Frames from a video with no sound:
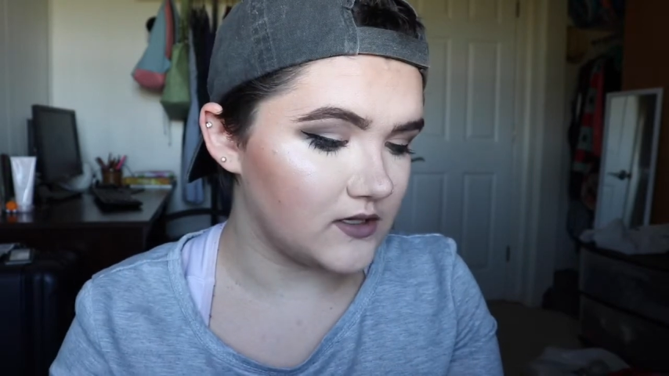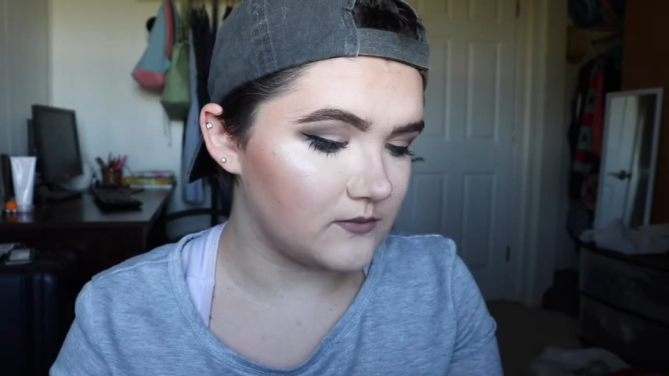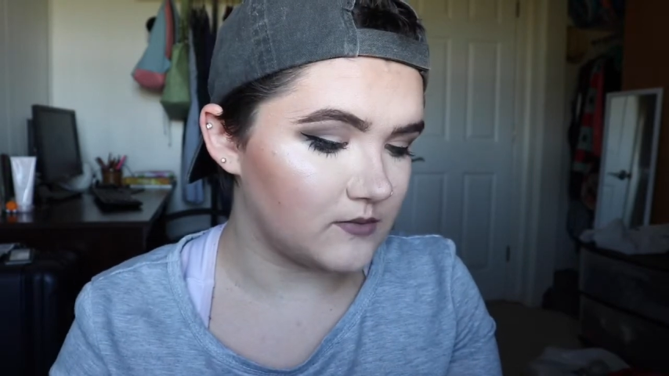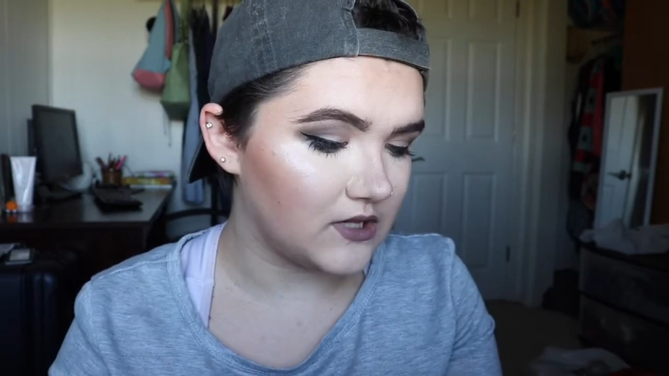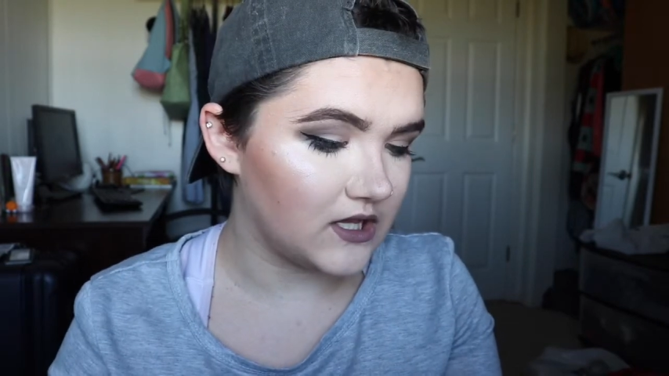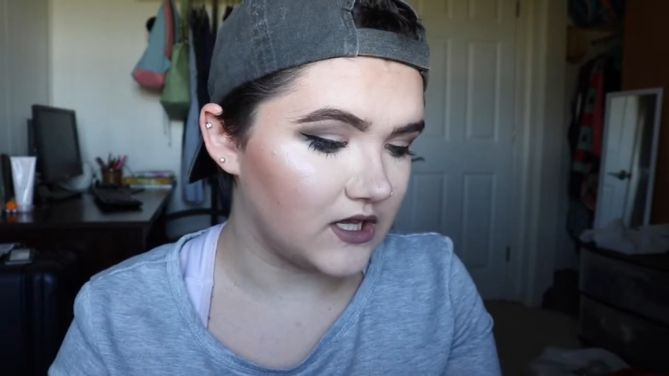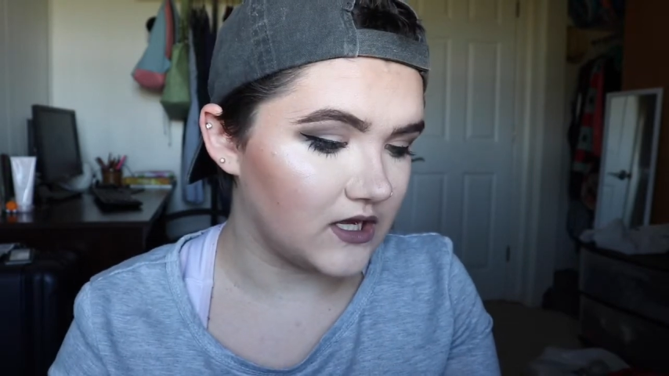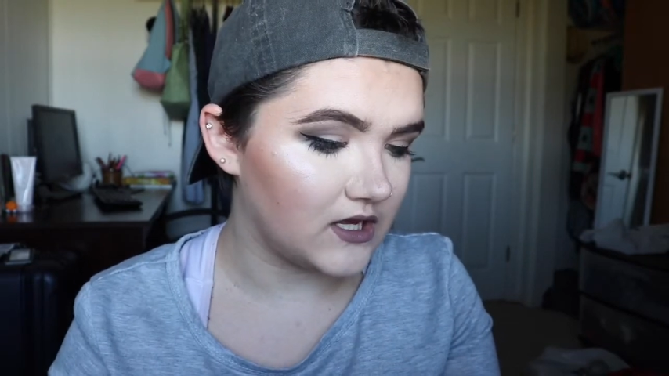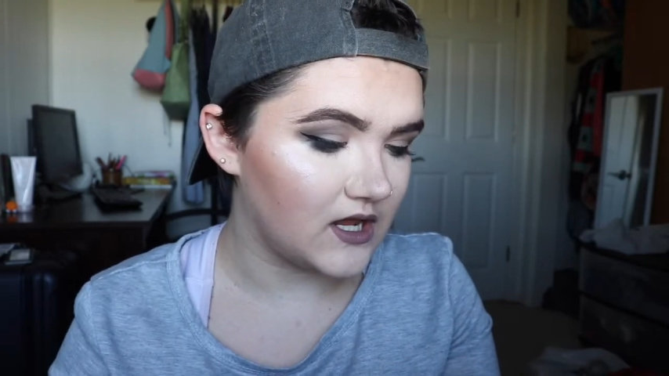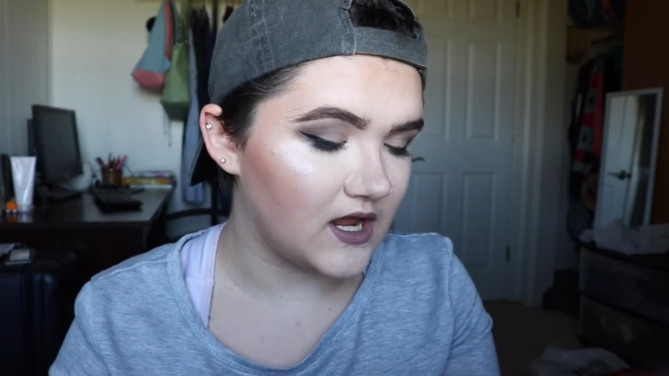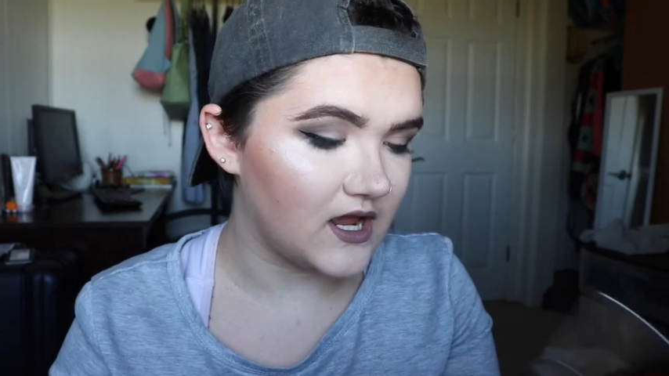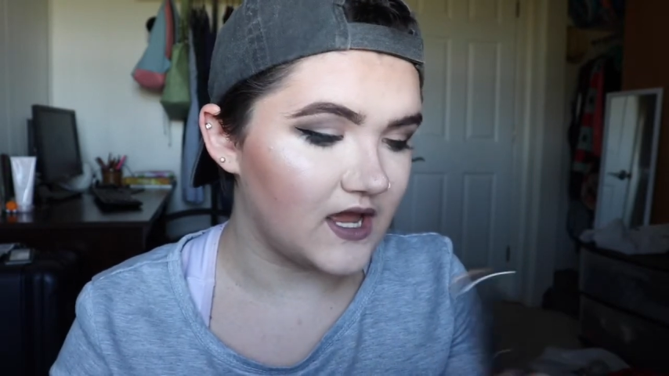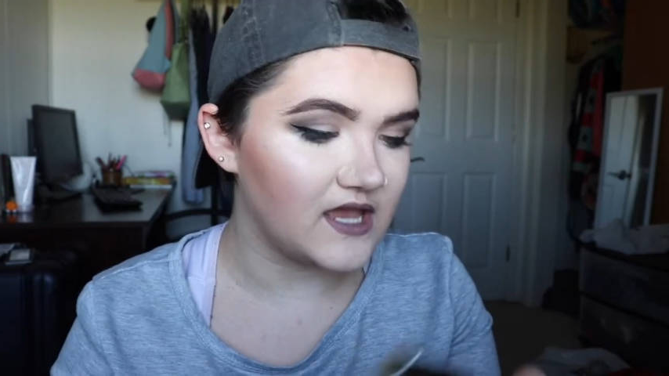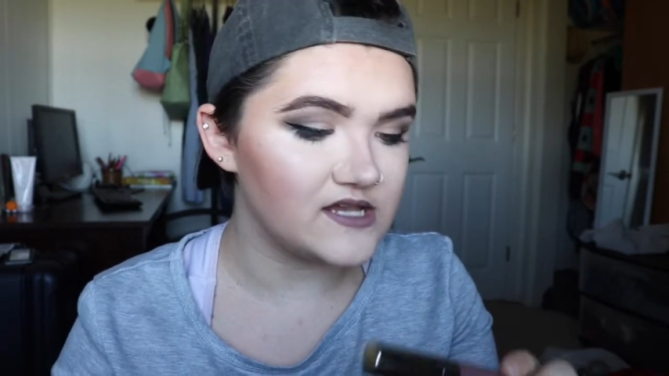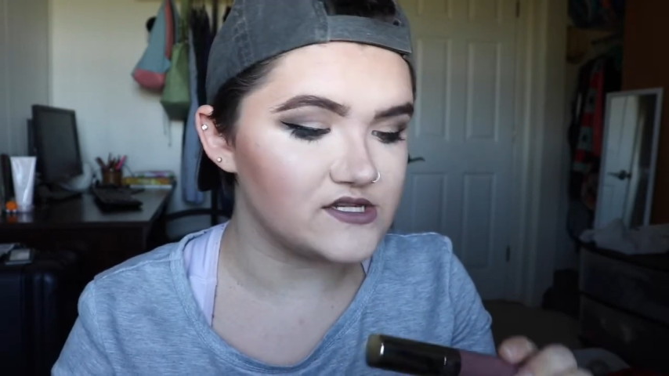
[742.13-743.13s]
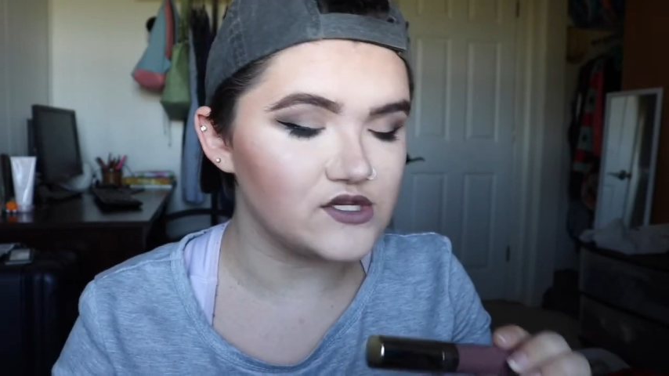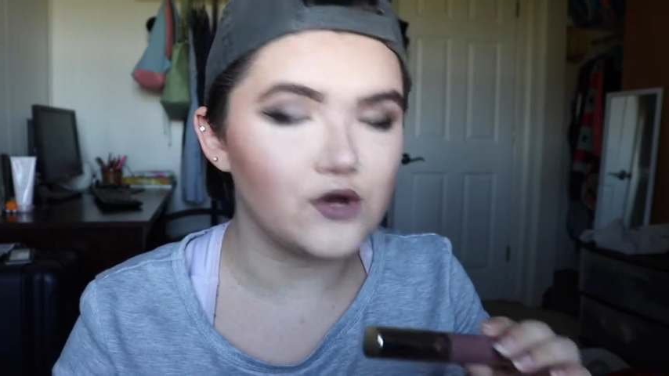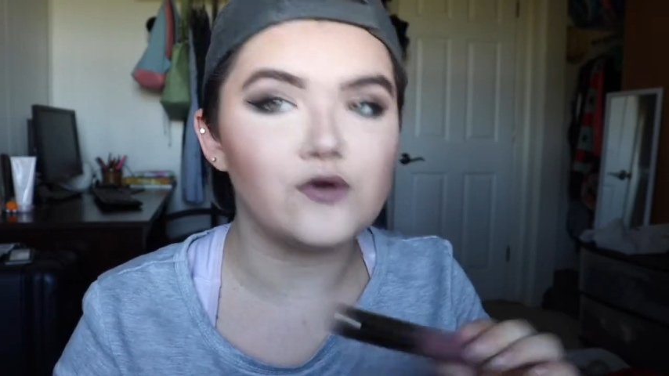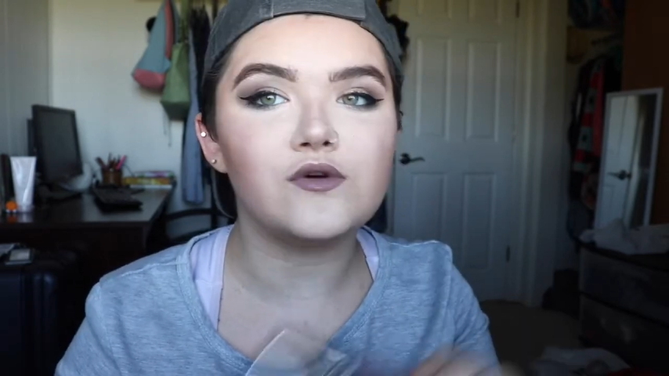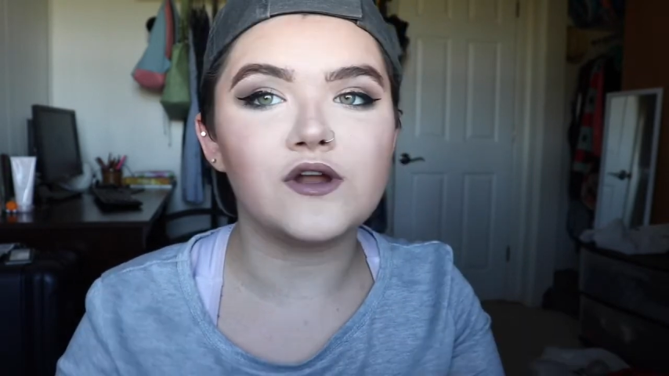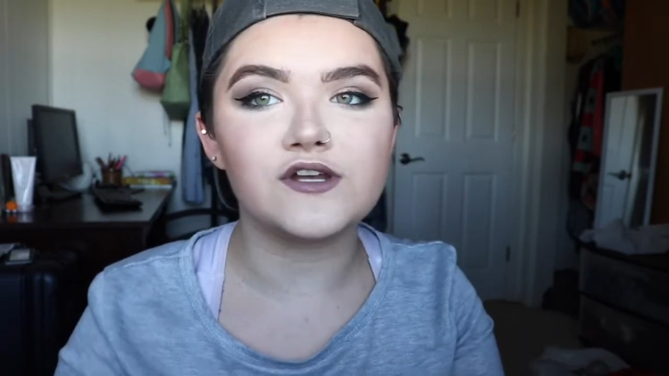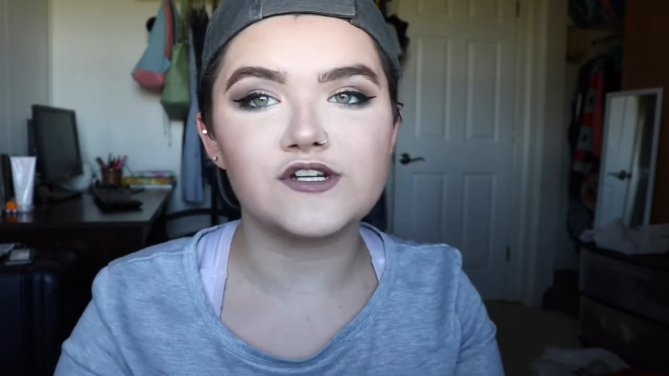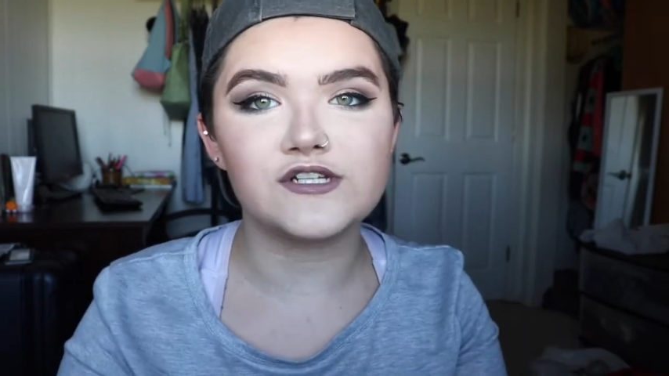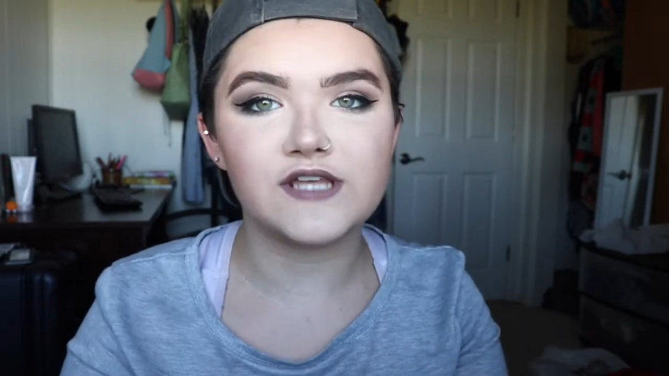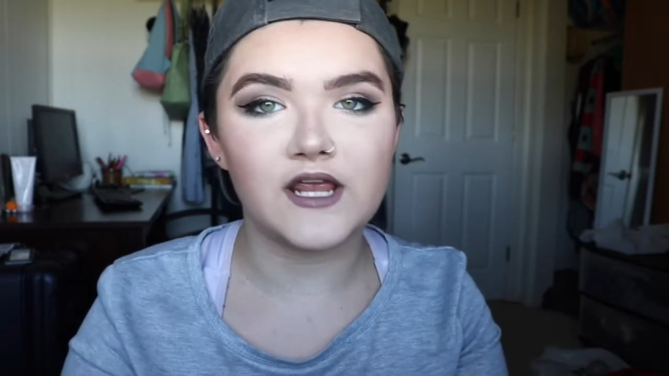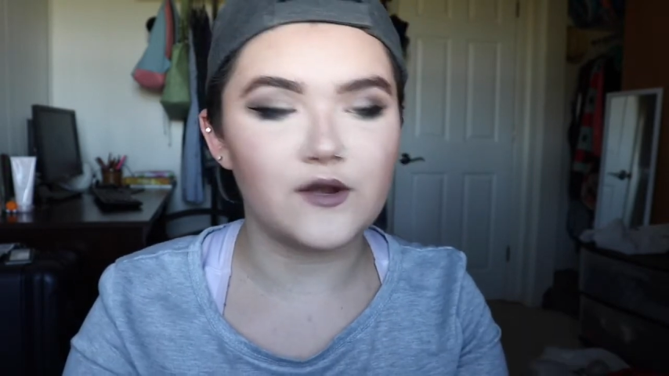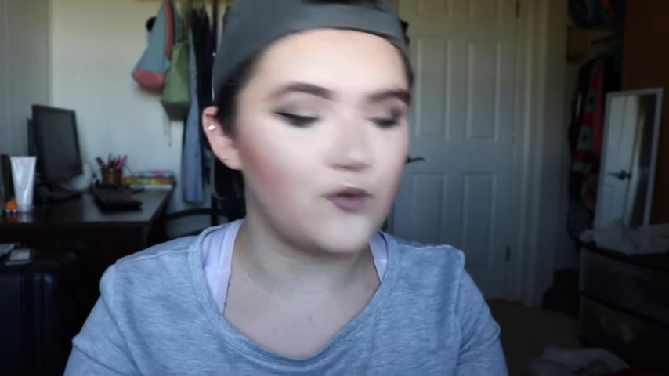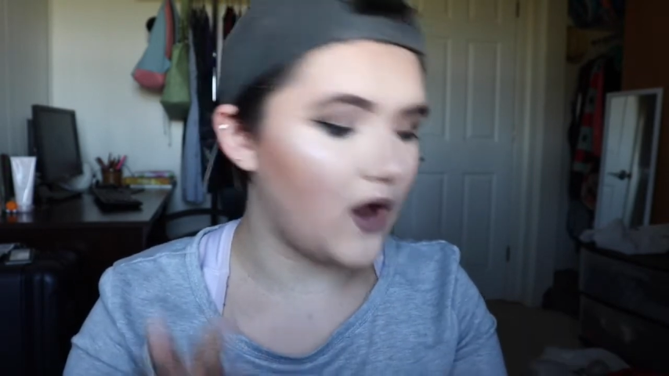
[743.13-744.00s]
I mean, I don't understand